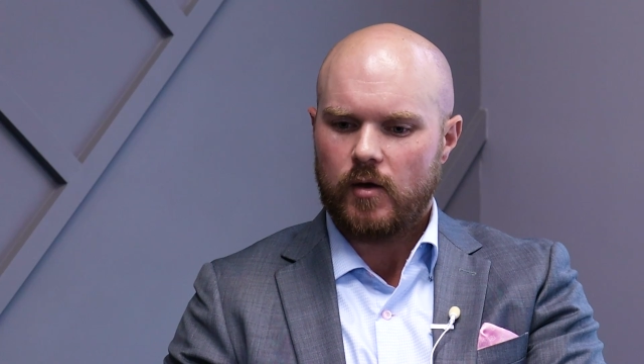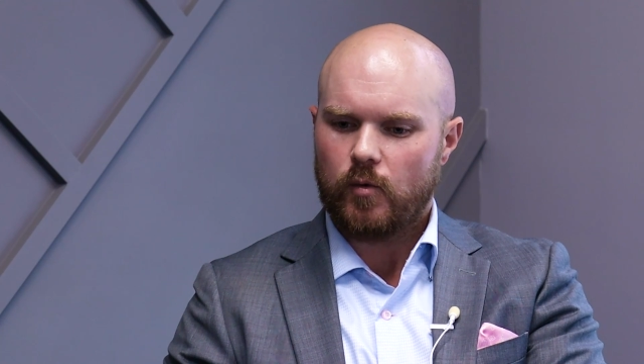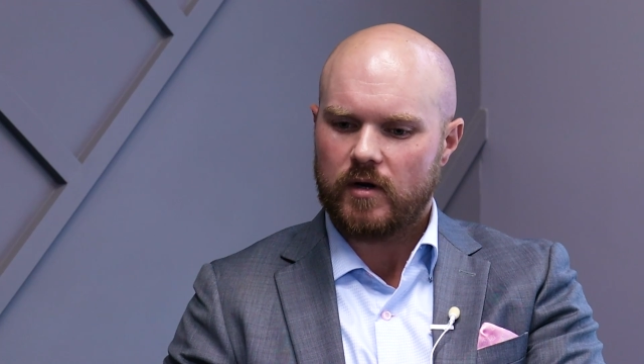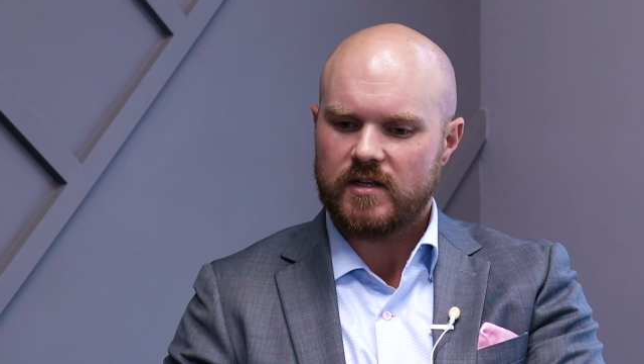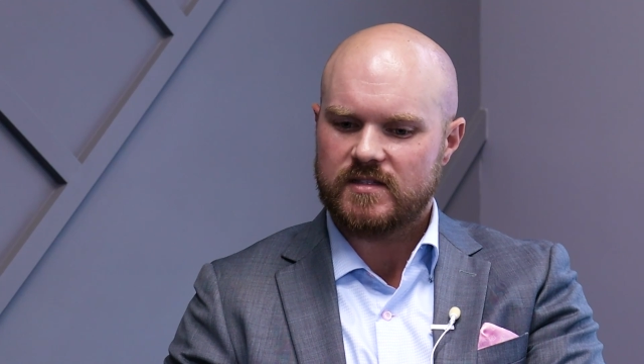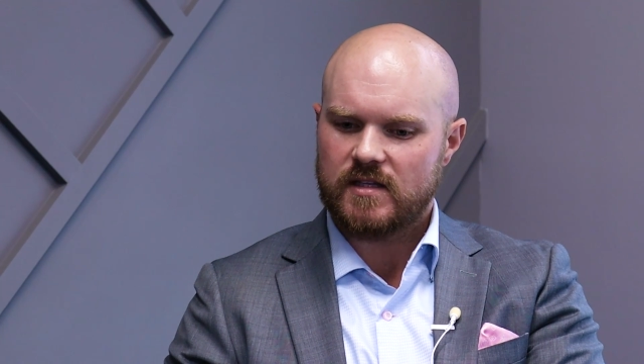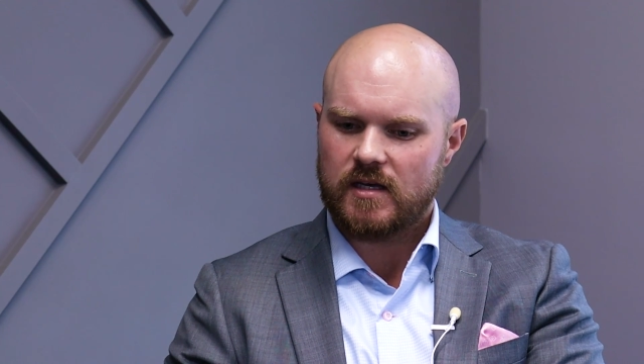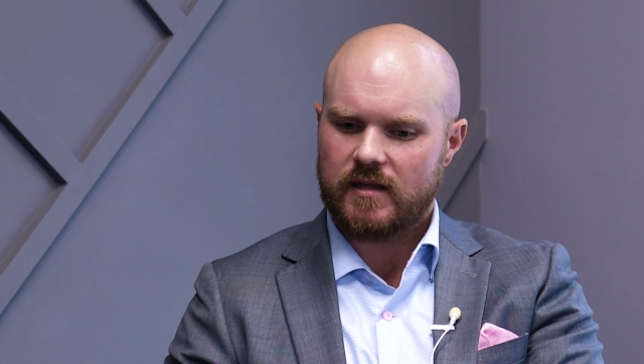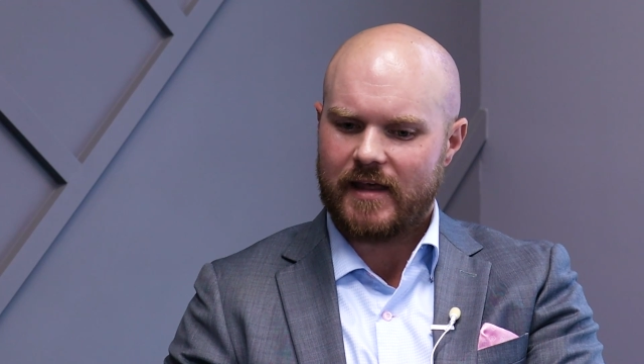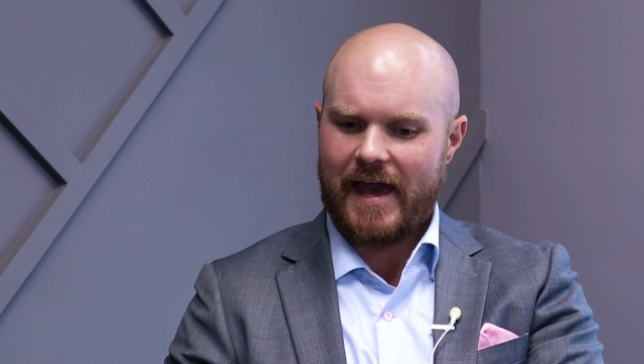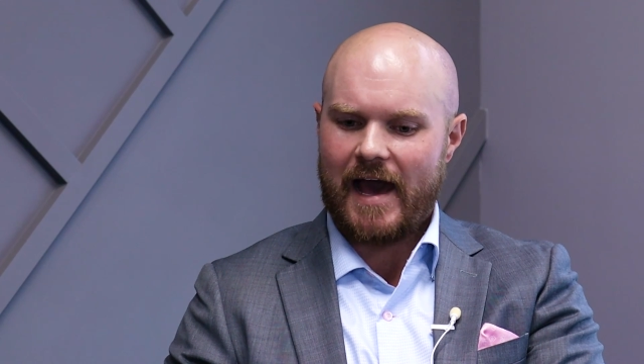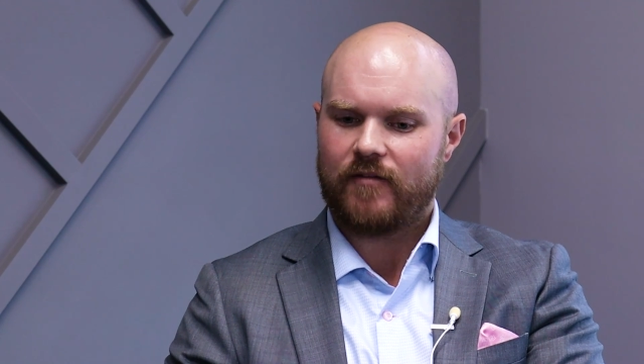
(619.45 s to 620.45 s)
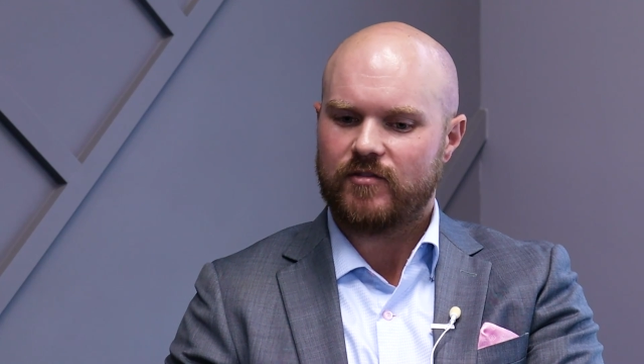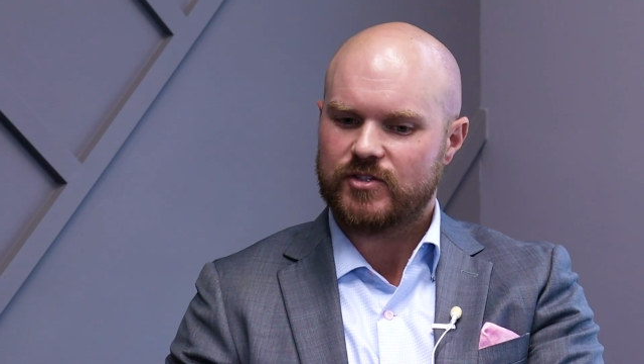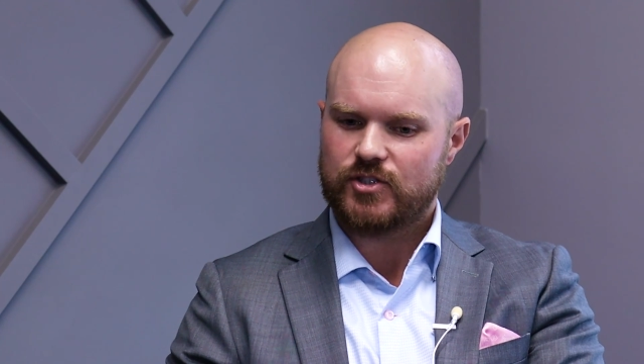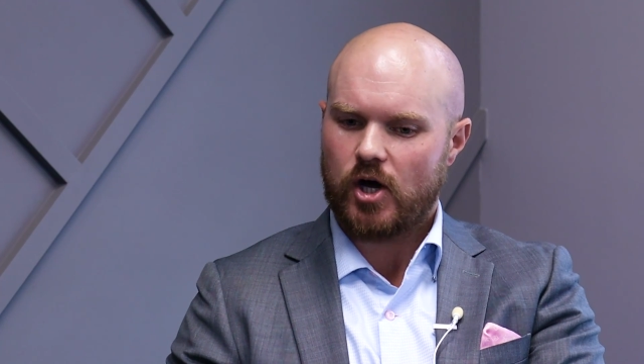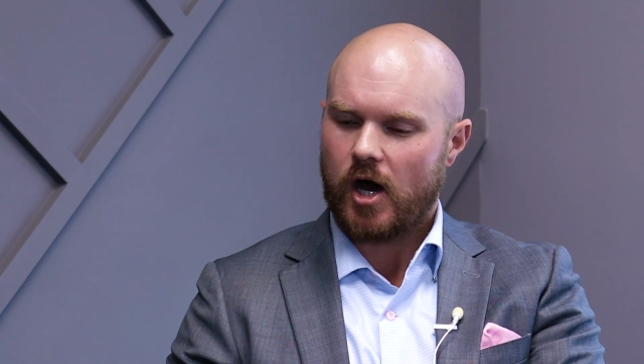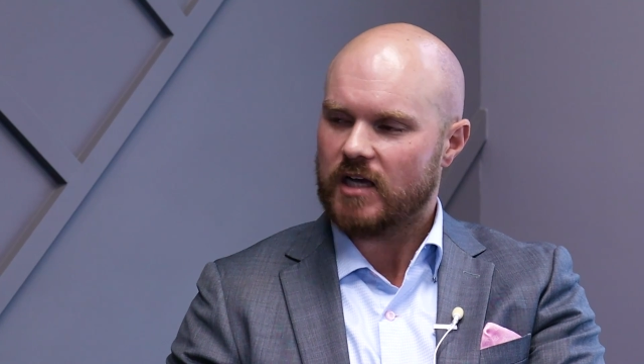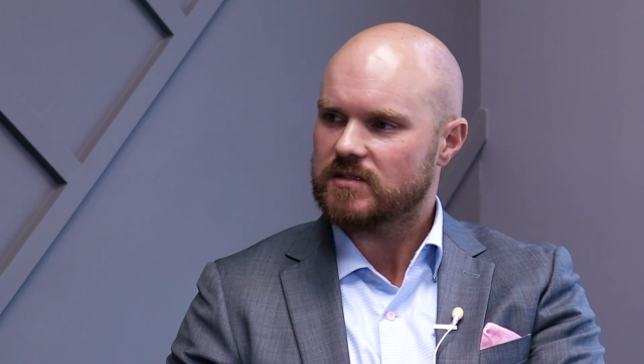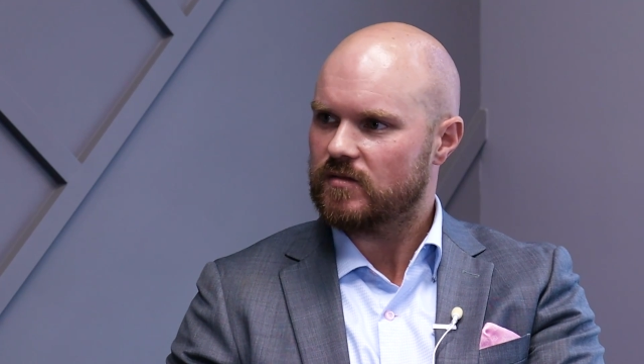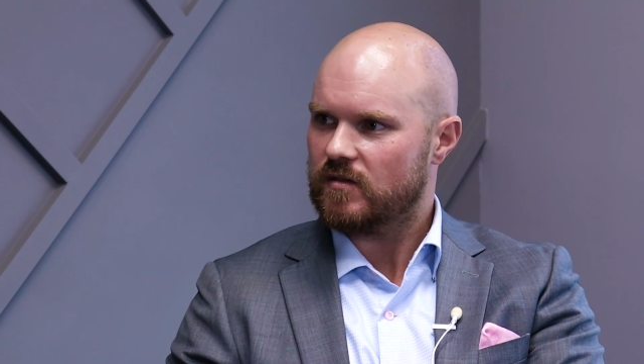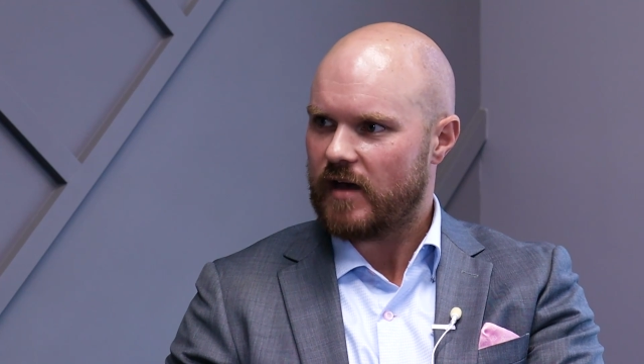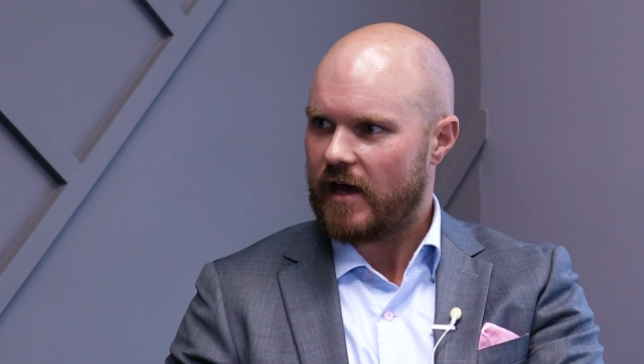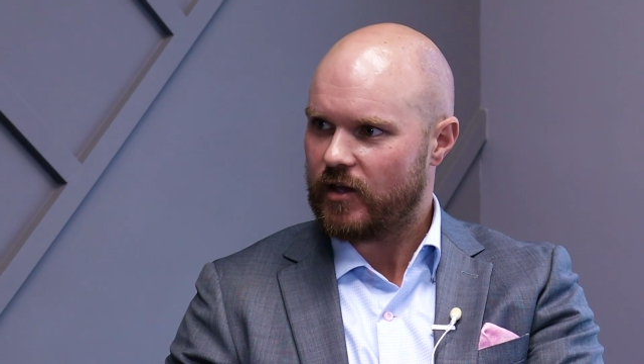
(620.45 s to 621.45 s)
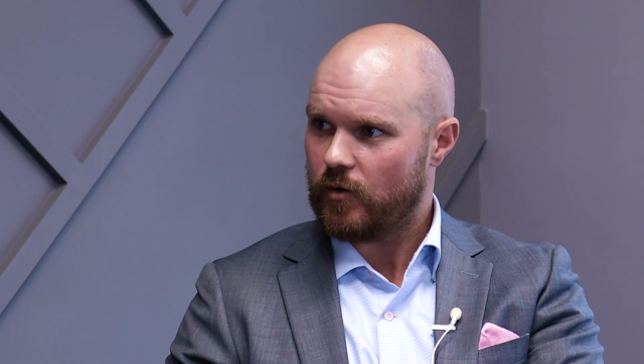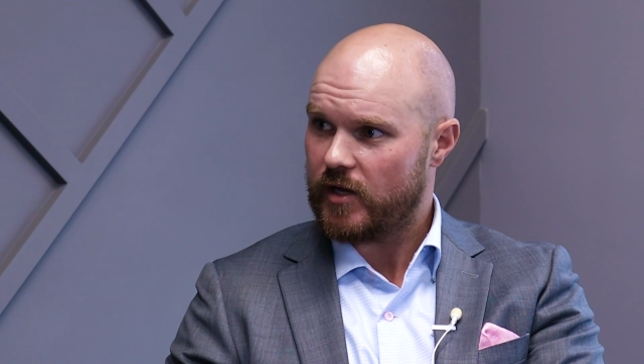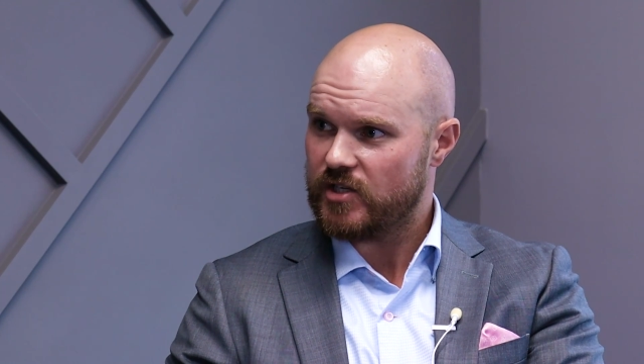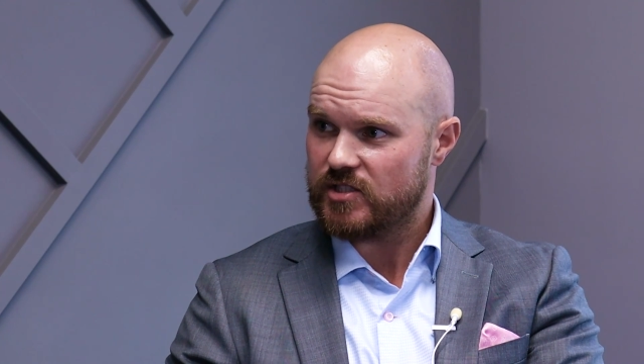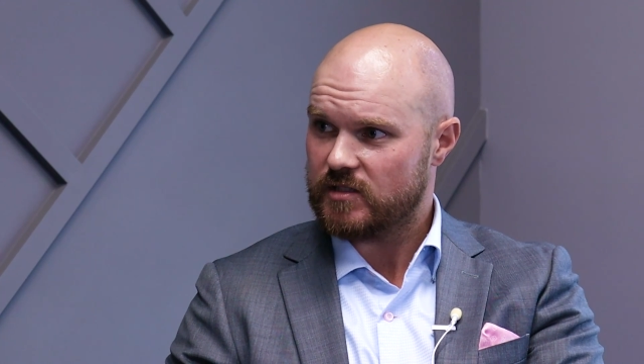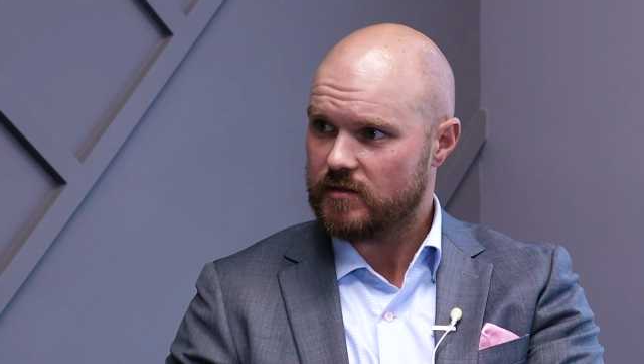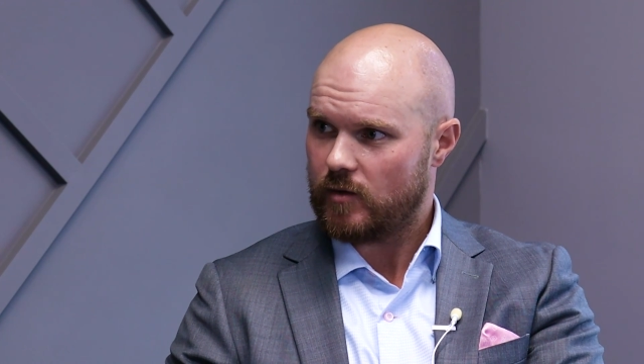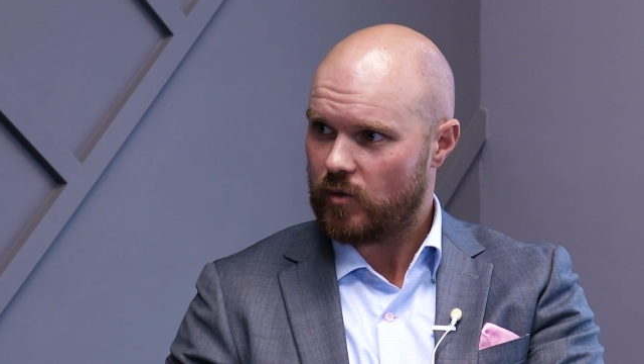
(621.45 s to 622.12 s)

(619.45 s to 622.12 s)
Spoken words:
What is the average cost of a valuation,